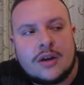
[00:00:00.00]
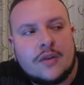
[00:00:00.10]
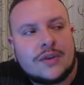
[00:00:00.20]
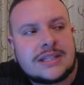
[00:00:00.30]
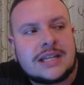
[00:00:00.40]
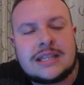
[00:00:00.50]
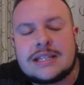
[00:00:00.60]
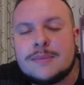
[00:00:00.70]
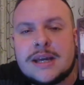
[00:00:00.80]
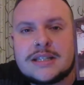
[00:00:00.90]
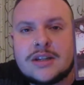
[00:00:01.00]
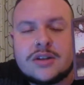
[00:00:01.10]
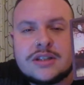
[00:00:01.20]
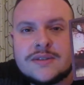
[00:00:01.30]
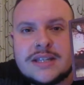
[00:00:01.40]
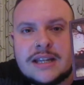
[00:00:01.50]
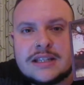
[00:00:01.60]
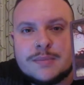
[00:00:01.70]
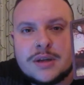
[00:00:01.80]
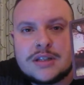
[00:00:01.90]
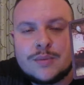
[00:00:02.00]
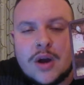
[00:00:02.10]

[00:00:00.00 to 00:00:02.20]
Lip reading: Obviously this makes a lot of sense because